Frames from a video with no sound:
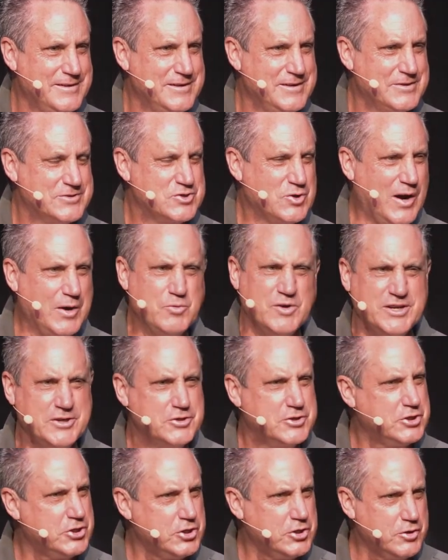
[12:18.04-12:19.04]
So I would
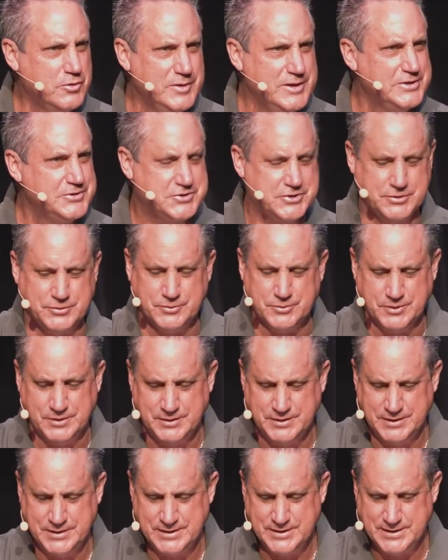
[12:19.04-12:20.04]
encourage you,
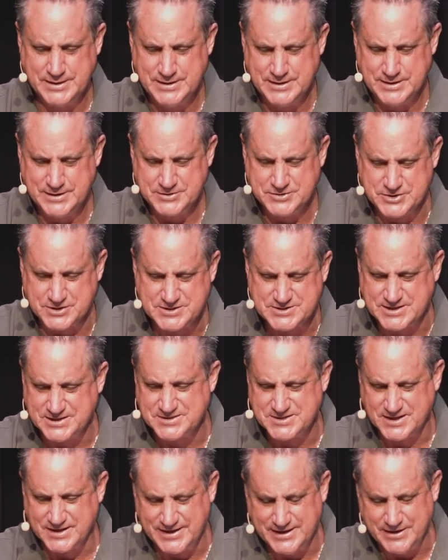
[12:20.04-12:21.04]
just
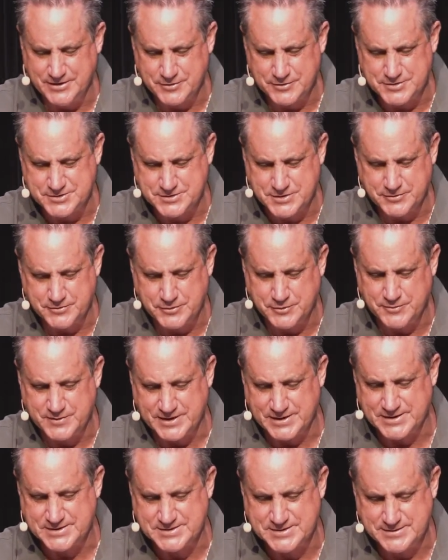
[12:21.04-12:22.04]
as leaders, to do
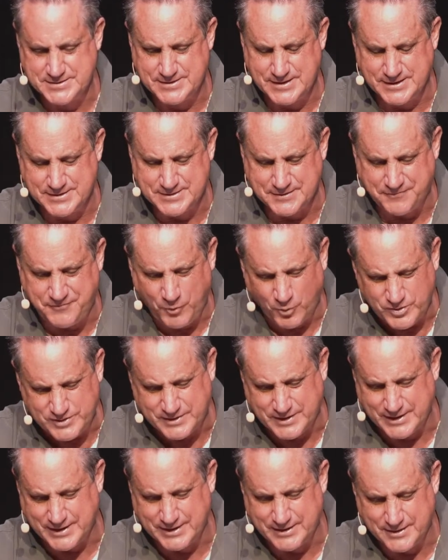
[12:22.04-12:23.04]
this. The fourth
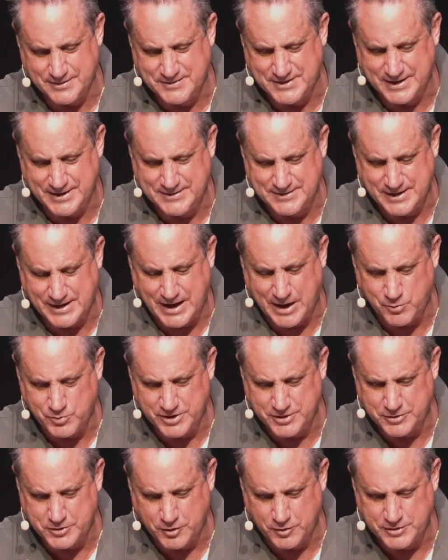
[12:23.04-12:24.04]
thing that I would
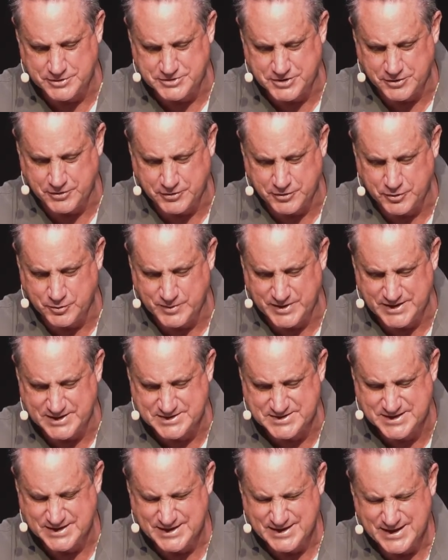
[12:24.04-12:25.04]
encourage you to do
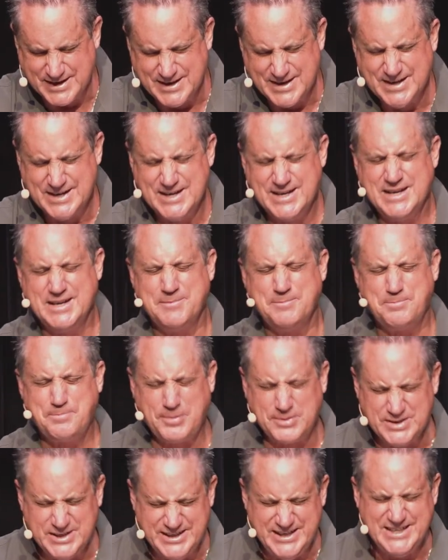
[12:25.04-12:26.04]
is
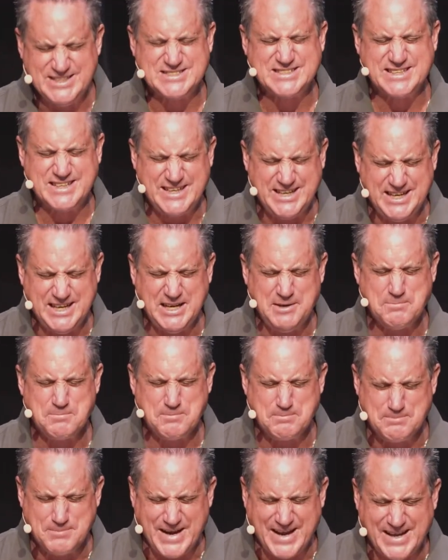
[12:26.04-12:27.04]
please keep
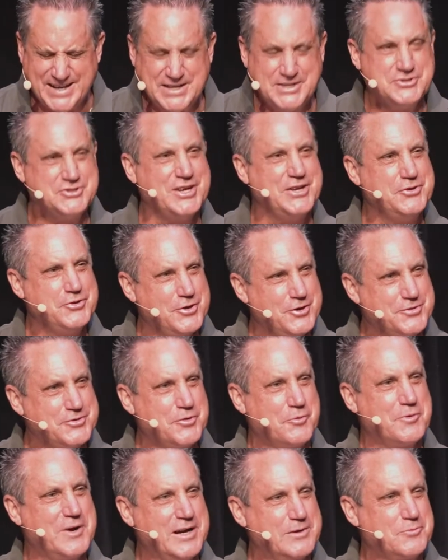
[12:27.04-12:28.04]
managing your
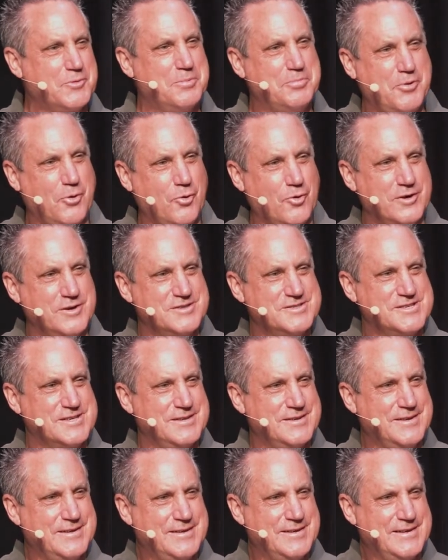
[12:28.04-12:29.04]
direct reports.
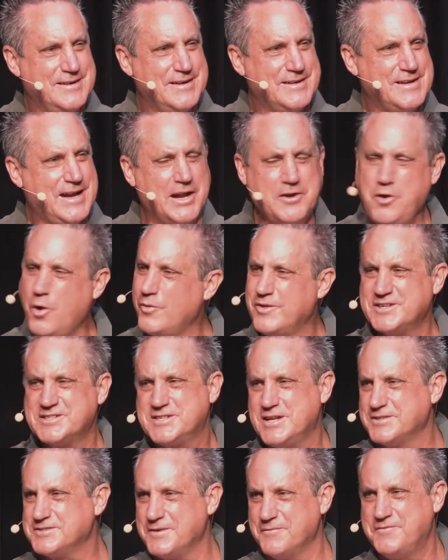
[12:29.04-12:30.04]
Now, I know this
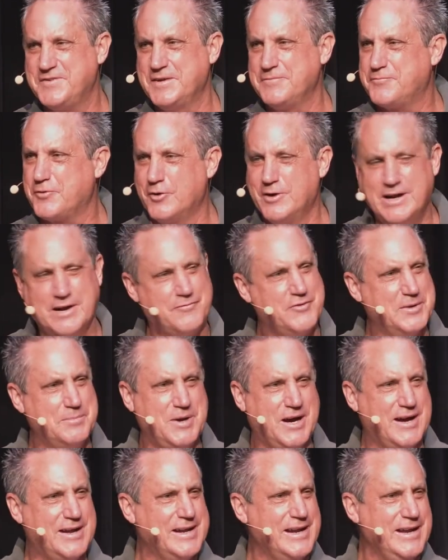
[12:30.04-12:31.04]
doesn't fit for
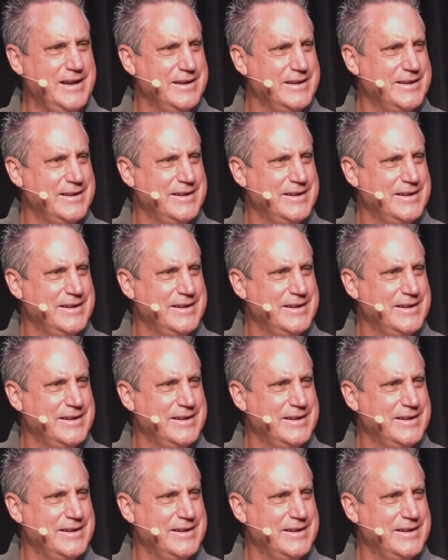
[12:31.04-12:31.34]
everybody,